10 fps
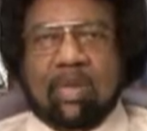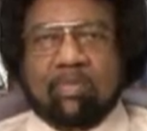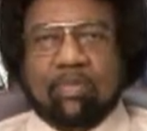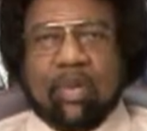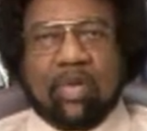that
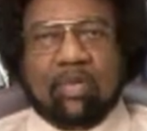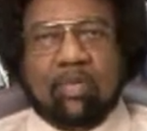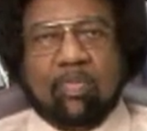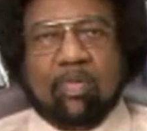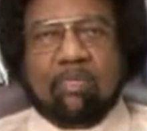was based
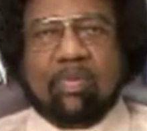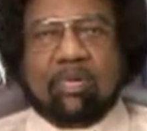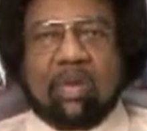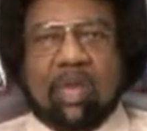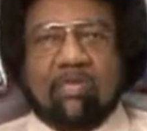upon a
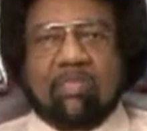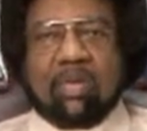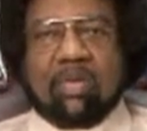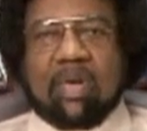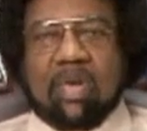book that I've
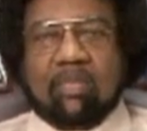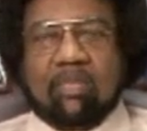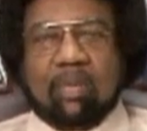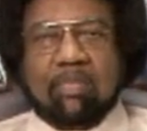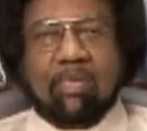written titled
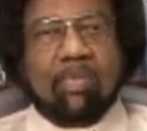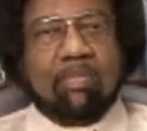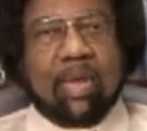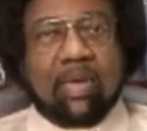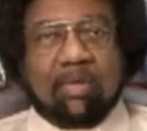To Be Born
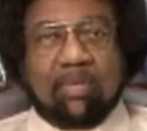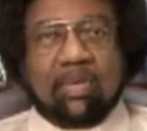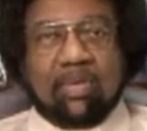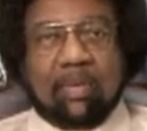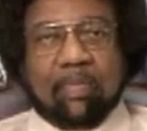Black in
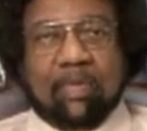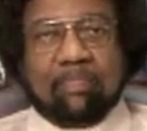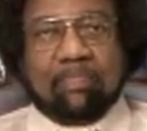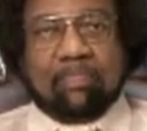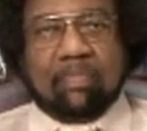Mississippi.
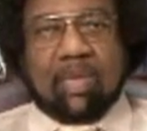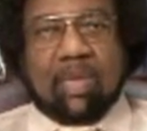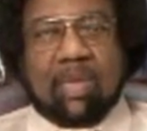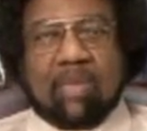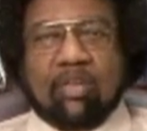
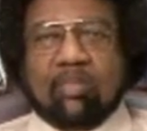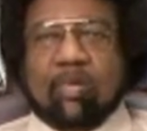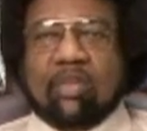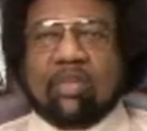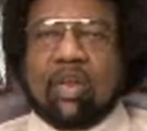This
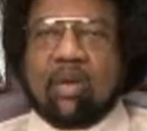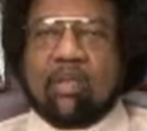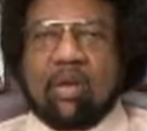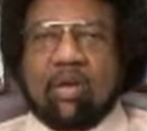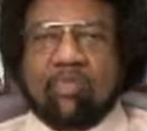book is an
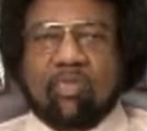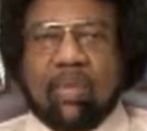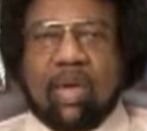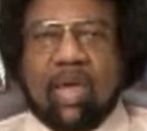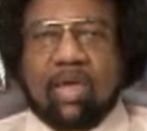autobiography
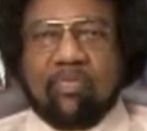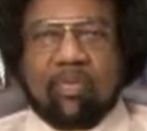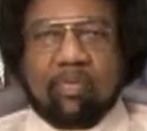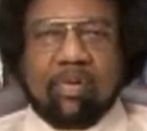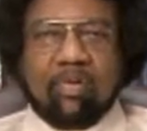of my life
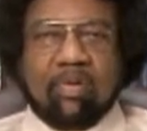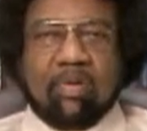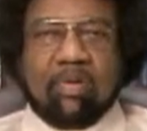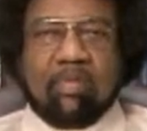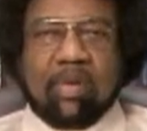from birth
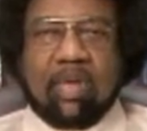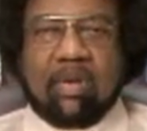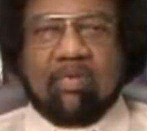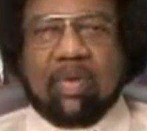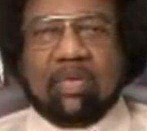until the
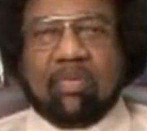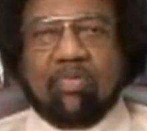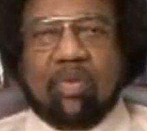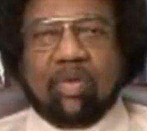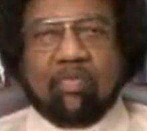beginning of my
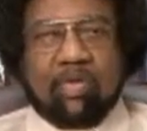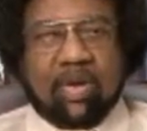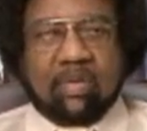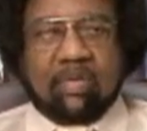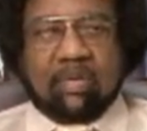civil rights
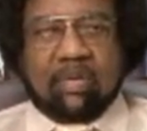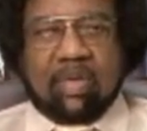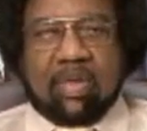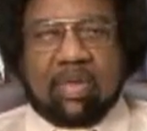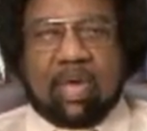practice.
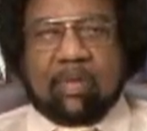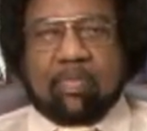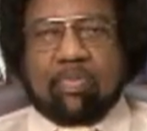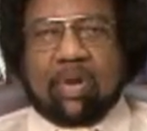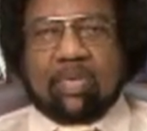I'm in
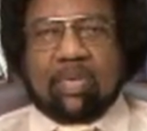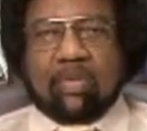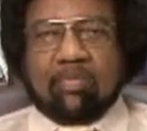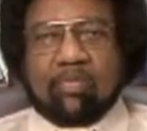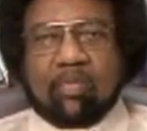the
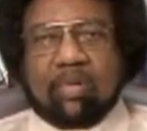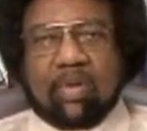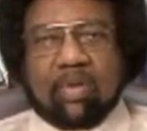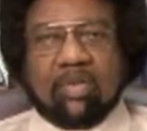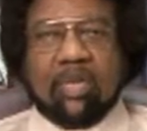process of
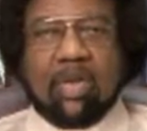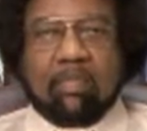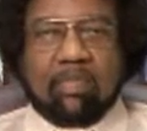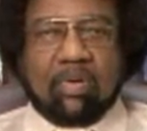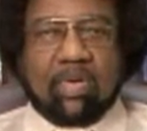completing a
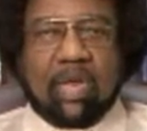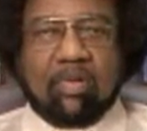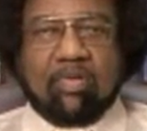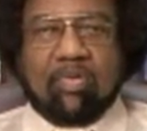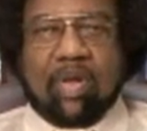second book
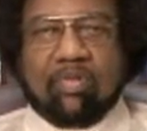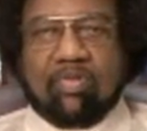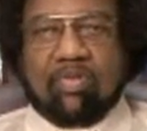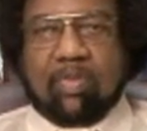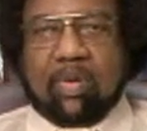titled The Trials
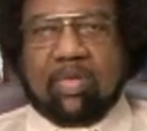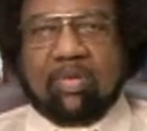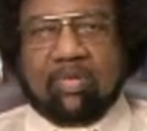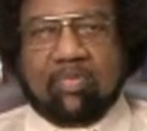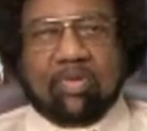and
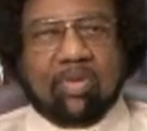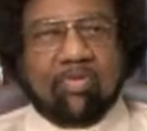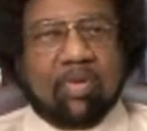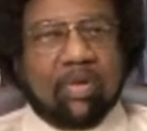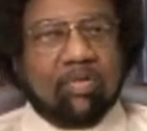Tribulations of a
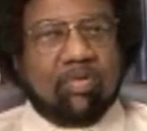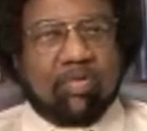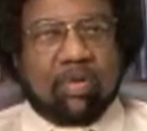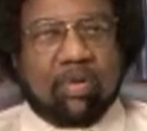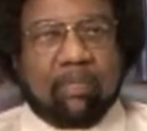Civil Rights
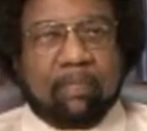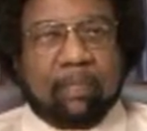Lawyer.